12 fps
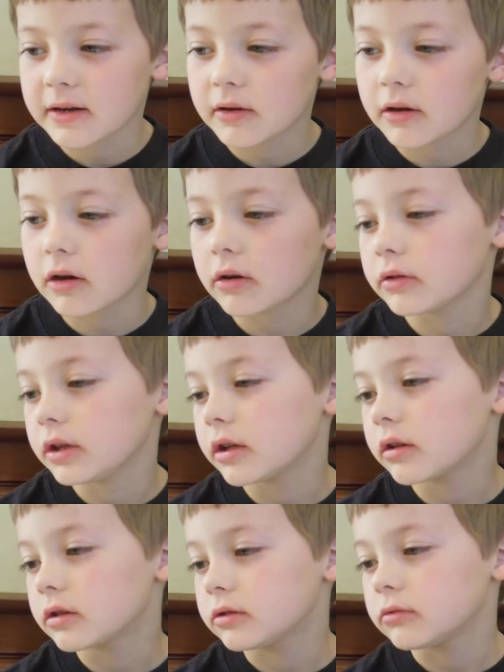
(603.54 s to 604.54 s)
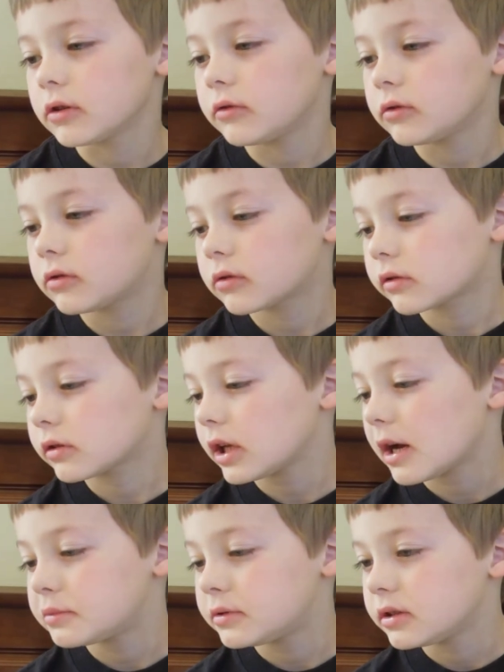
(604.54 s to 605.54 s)
and all the other roads
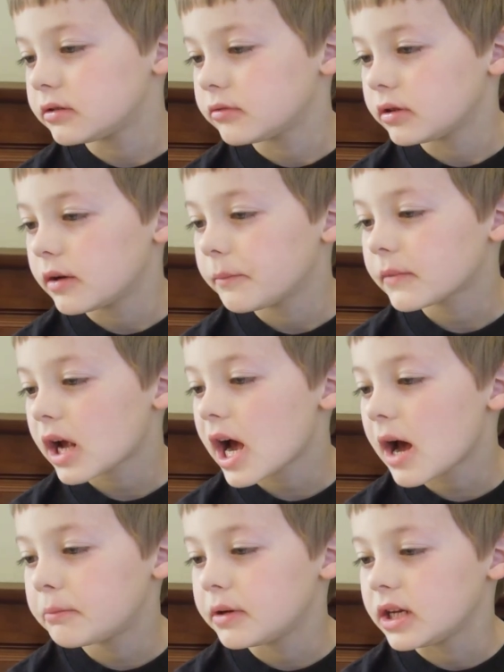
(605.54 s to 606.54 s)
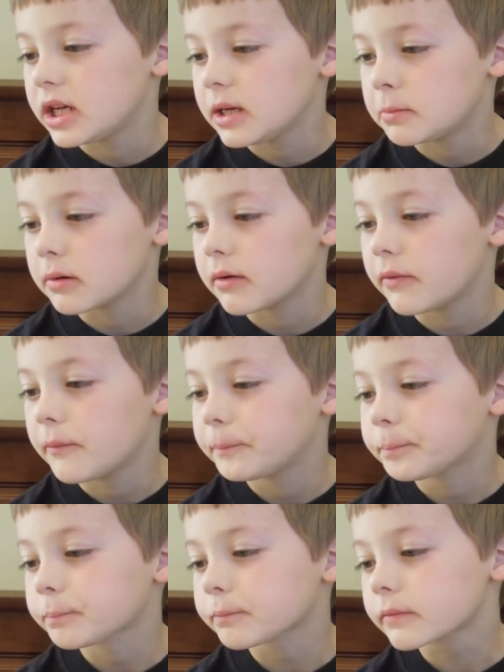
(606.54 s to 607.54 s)
collapsed into a happy heap of.
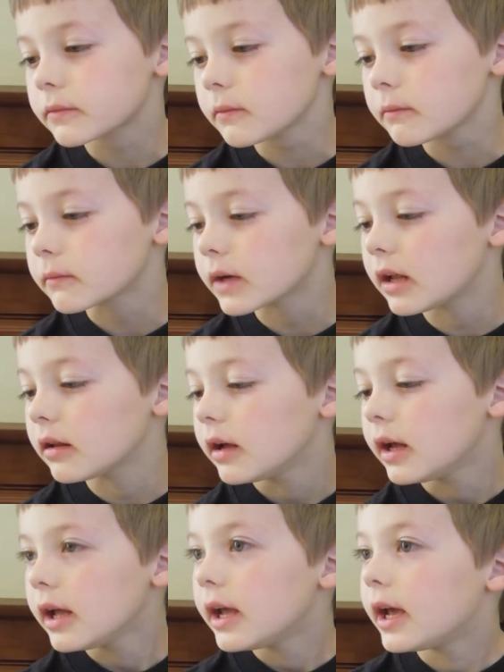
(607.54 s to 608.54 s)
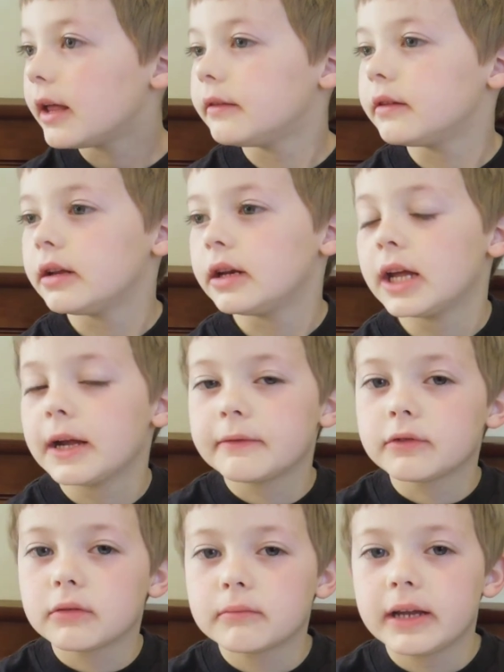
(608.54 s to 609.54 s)
Oh, and they
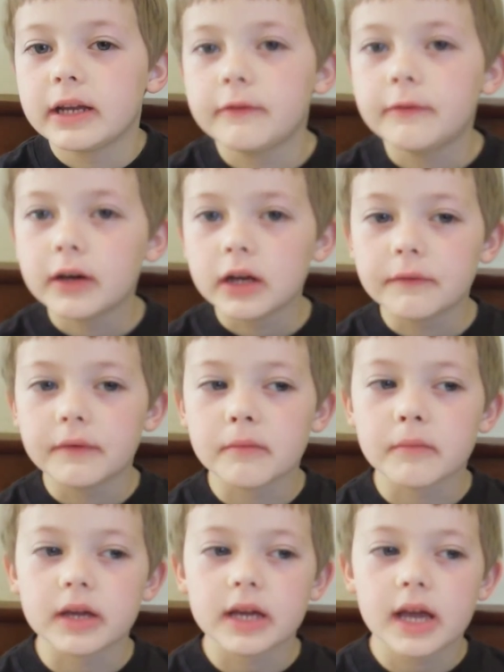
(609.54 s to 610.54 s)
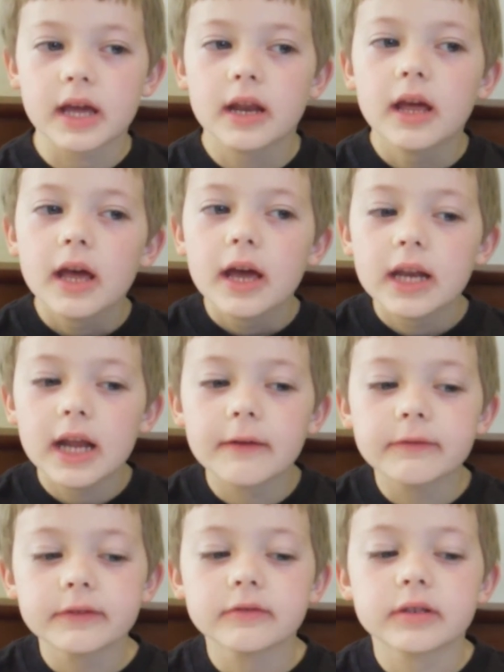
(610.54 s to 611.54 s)
never made fun of him again. In
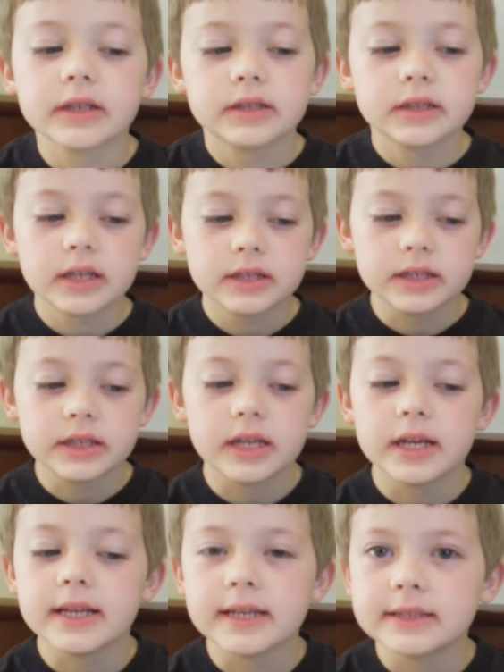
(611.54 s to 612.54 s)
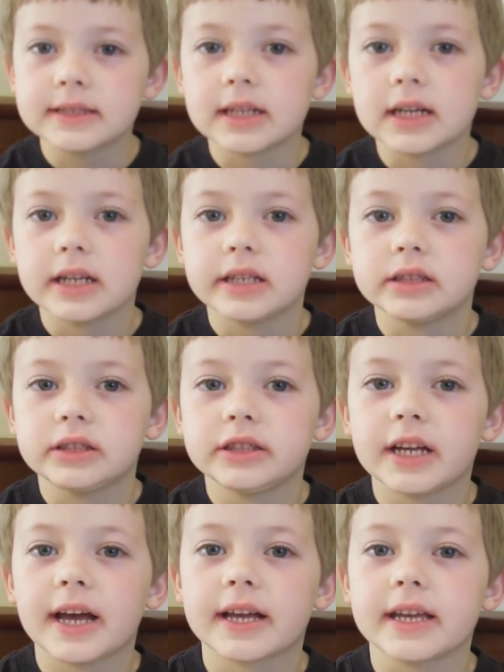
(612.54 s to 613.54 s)
every recess, he hid inside his
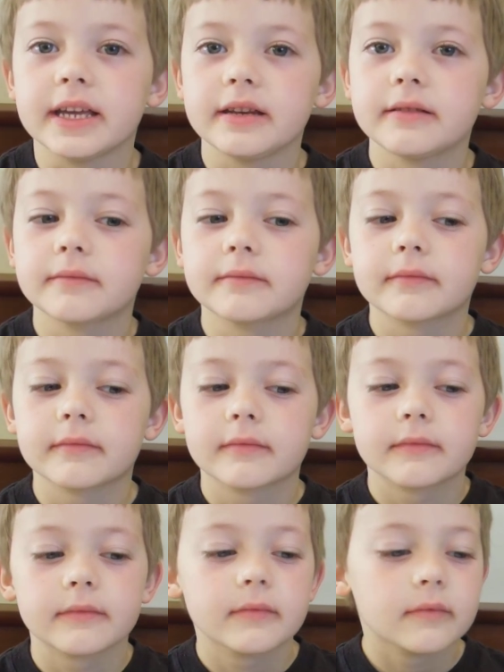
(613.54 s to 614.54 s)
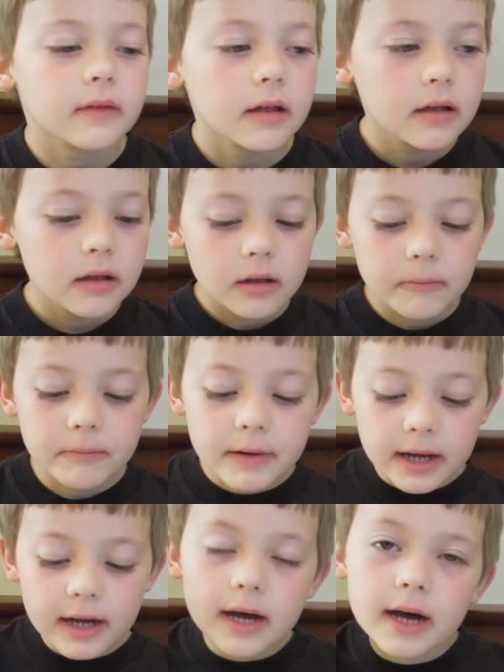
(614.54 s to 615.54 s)
jacket.
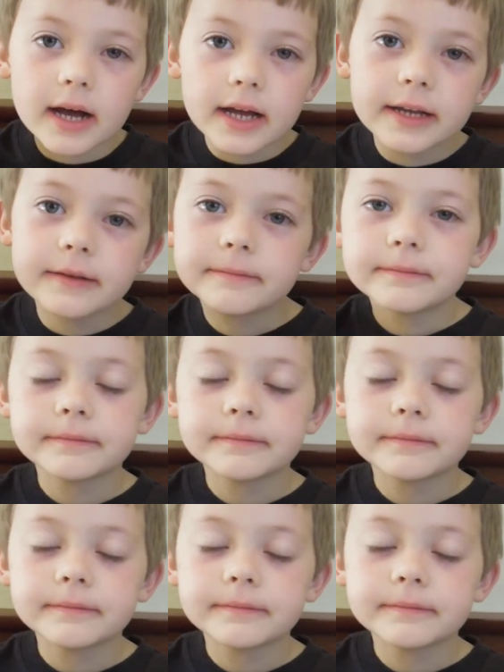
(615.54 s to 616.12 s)
Bye.